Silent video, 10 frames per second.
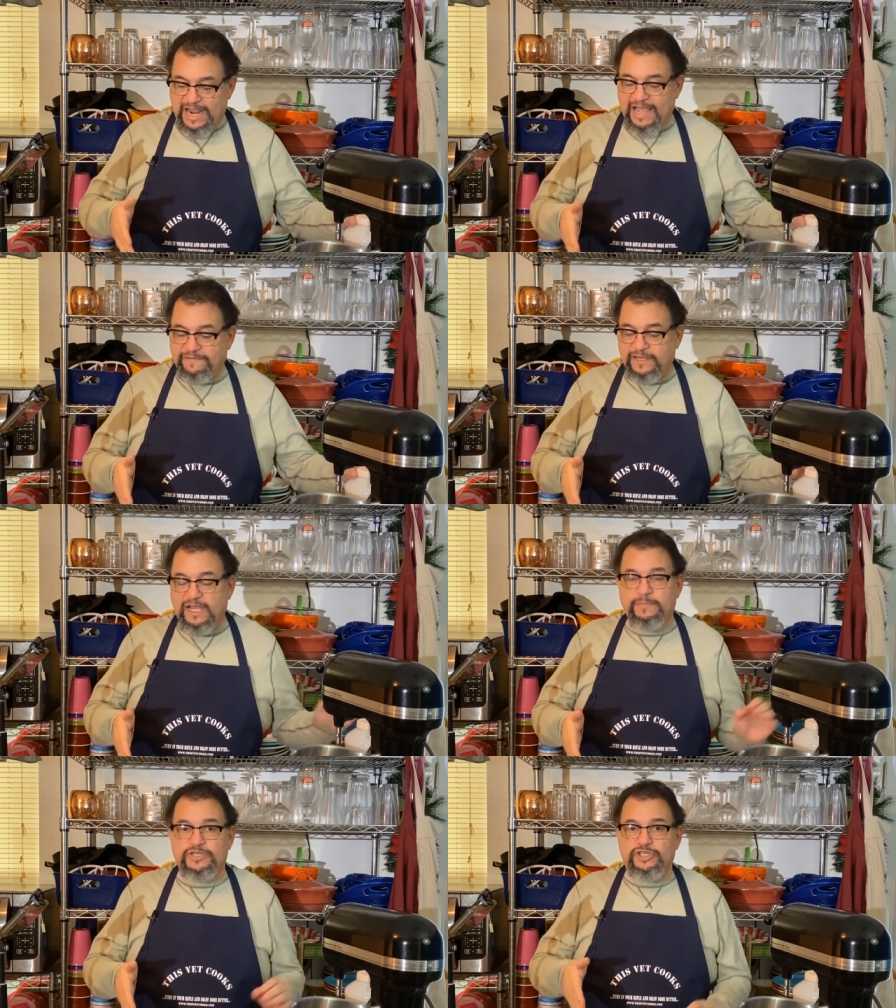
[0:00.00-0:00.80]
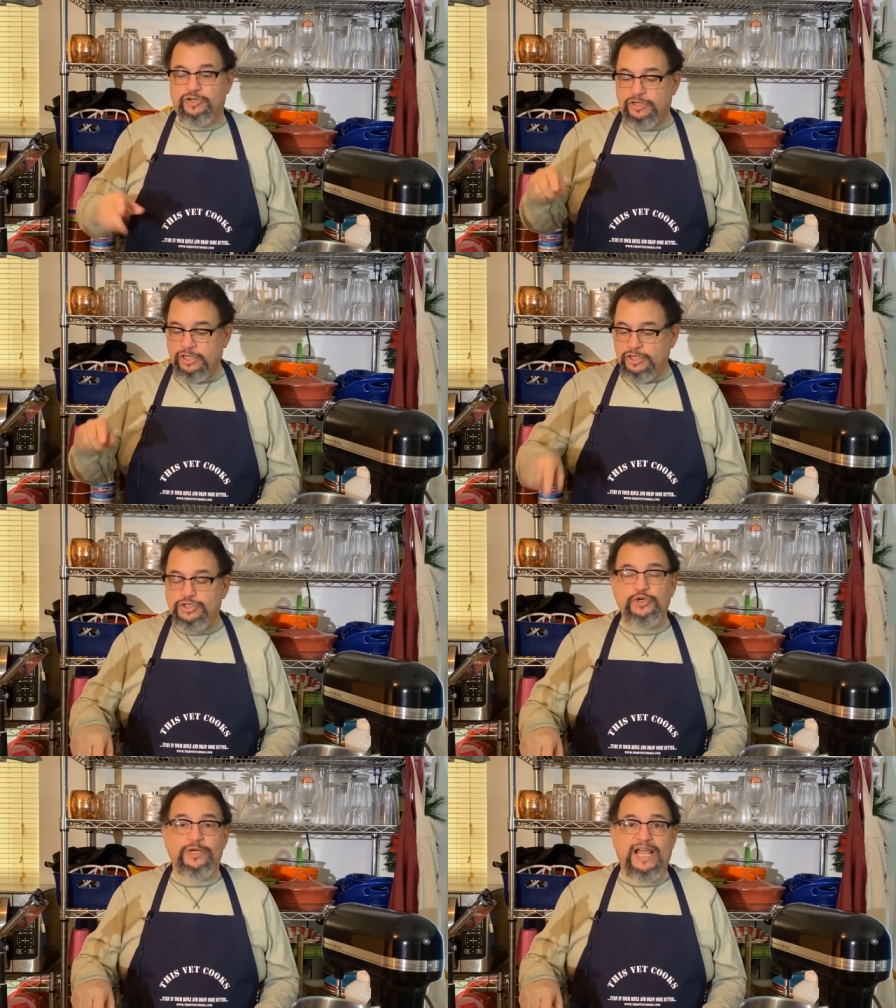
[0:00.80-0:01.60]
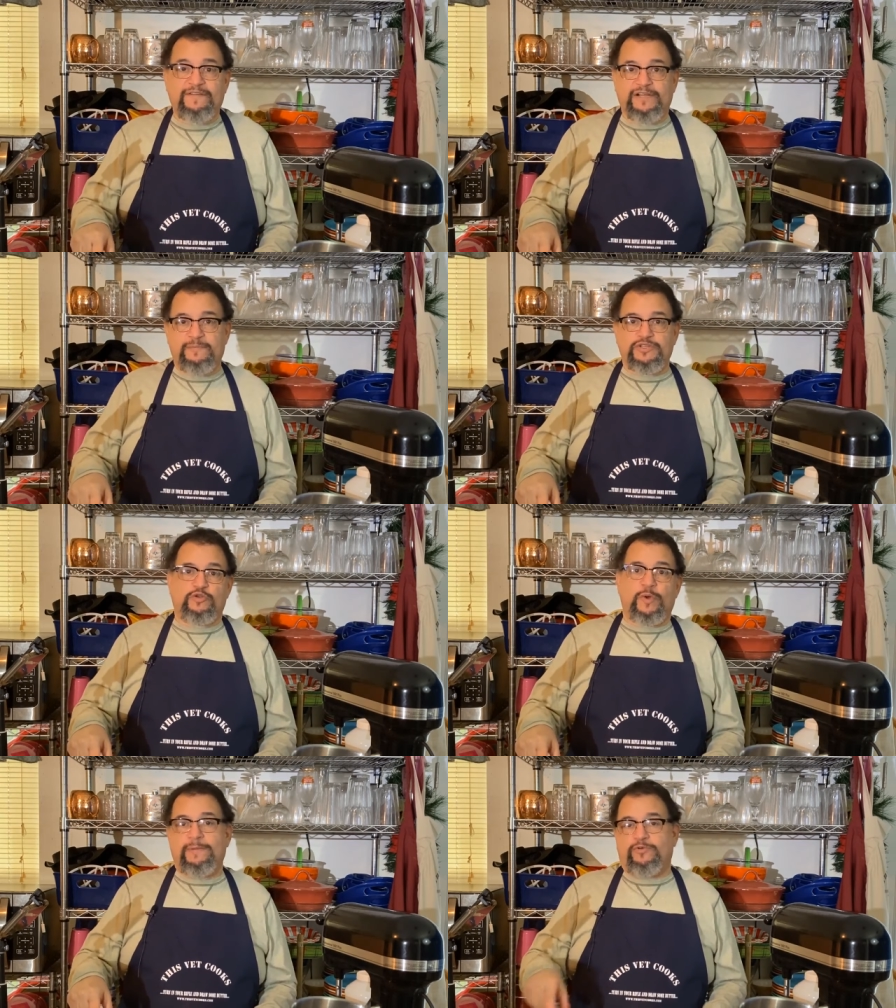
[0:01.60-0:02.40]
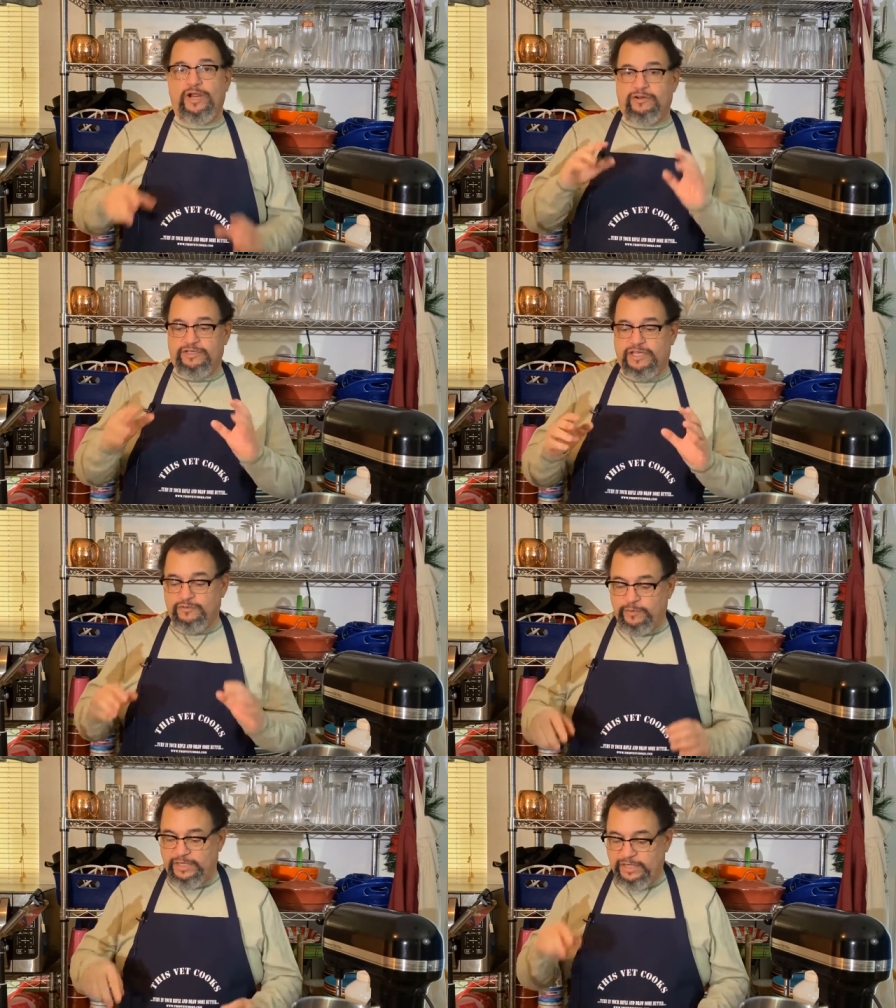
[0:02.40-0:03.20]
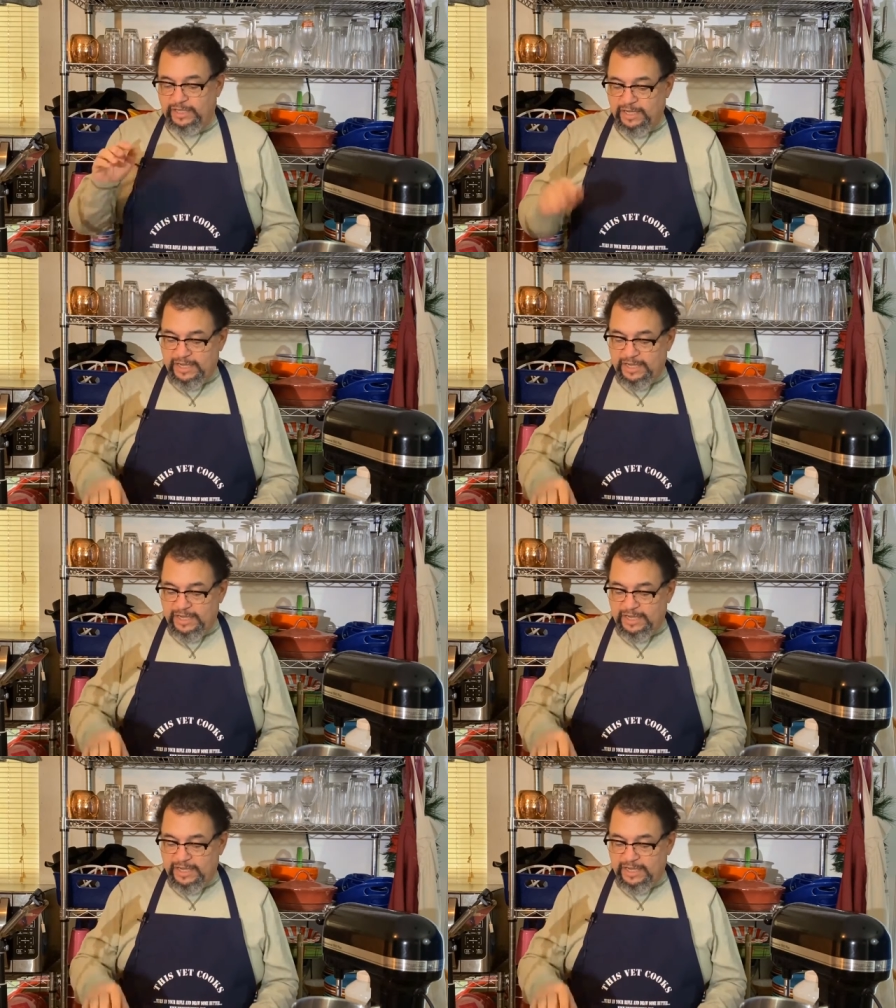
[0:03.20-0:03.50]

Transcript: half a cup of sugar, 2.5 cups of graham crackers. That's what we need.